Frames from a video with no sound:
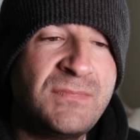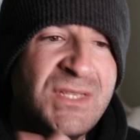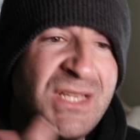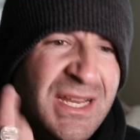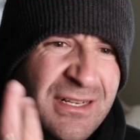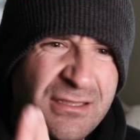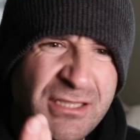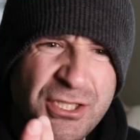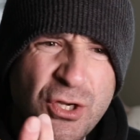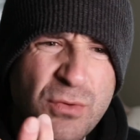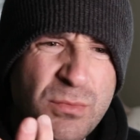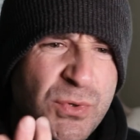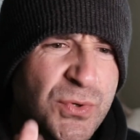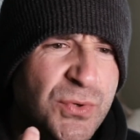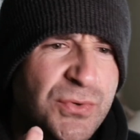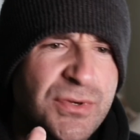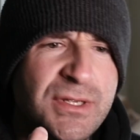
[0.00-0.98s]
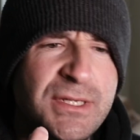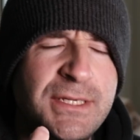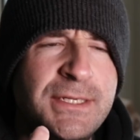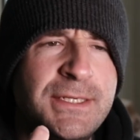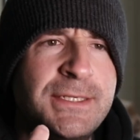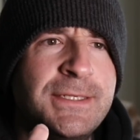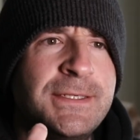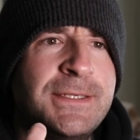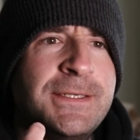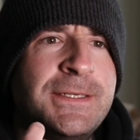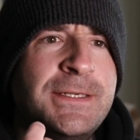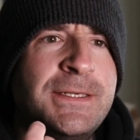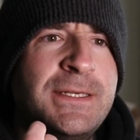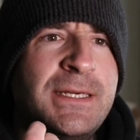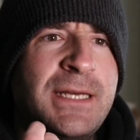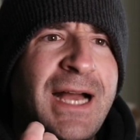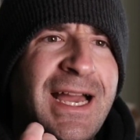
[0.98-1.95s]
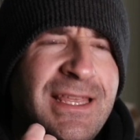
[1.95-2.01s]
And a Leo moon,
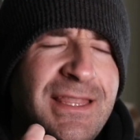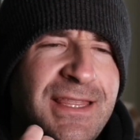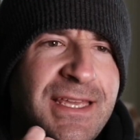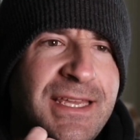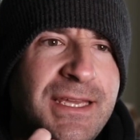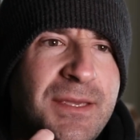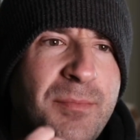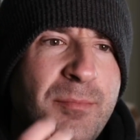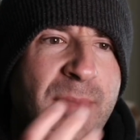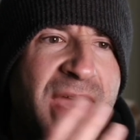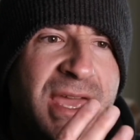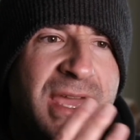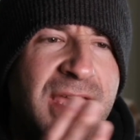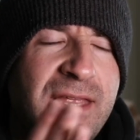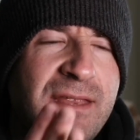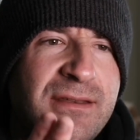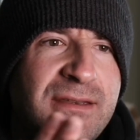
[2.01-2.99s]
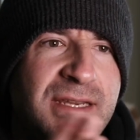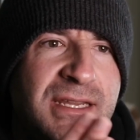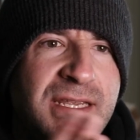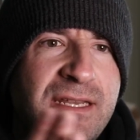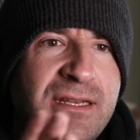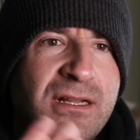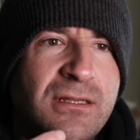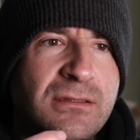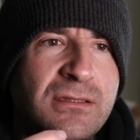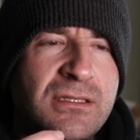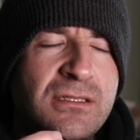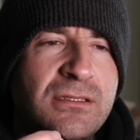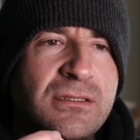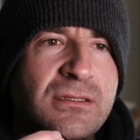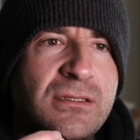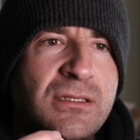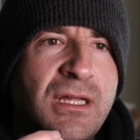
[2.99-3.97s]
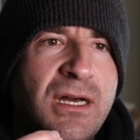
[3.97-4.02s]
I think, may need a
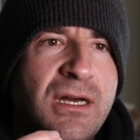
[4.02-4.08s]
little